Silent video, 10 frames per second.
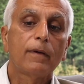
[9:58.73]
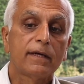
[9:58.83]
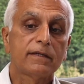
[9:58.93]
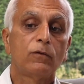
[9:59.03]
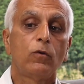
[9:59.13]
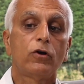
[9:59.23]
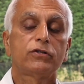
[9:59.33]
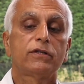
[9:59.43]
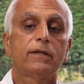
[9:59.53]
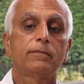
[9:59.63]
As I
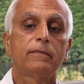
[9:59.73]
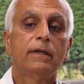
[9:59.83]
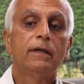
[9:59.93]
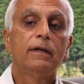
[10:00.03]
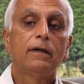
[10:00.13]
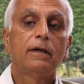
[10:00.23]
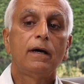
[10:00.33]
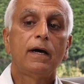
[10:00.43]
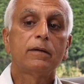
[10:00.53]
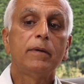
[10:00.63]
watched him,
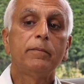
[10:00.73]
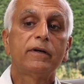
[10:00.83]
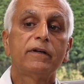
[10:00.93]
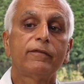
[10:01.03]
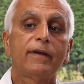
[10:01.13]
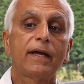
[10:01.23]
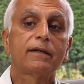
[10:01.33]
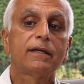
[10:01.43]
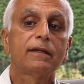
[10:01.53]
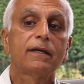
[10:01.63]
I remember
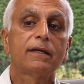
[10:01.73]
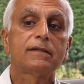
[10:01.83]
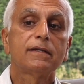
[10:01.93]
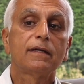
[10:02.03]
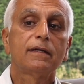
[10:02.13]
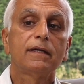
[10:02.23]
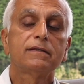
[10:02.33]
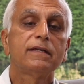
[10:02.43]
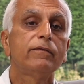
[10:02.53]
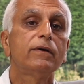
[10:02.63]
reflecting that
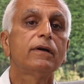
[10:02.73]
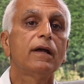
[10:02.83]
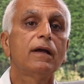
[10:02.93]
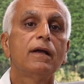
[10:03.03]
there's never